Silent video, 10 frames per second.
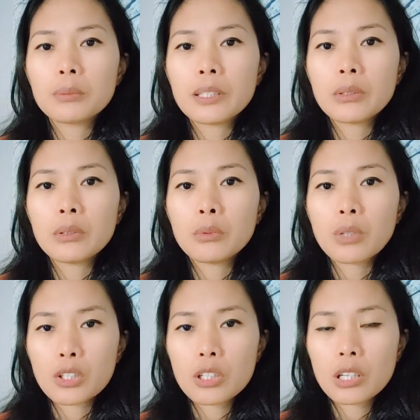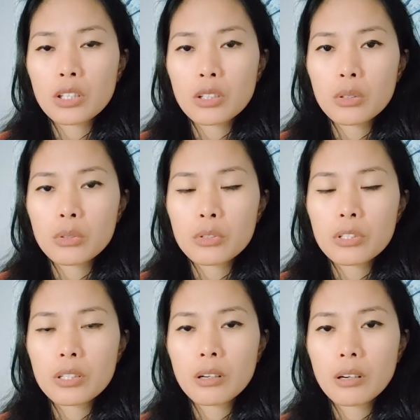be watching the news,
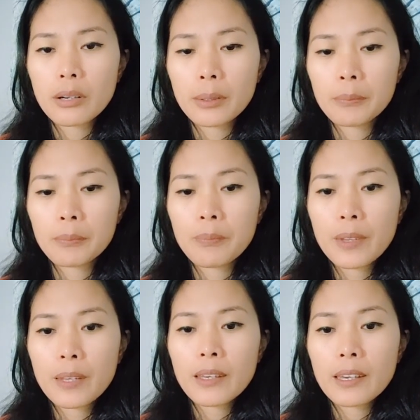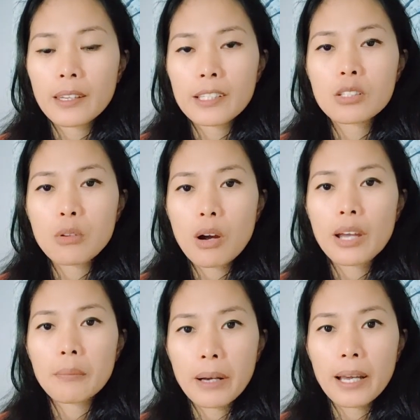it is
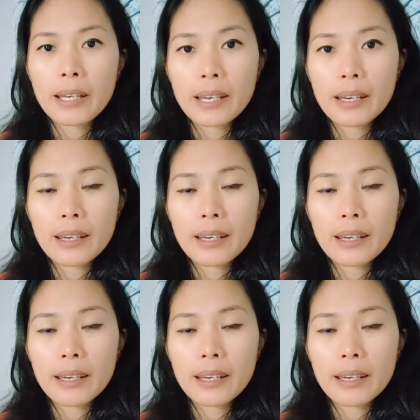quite bad.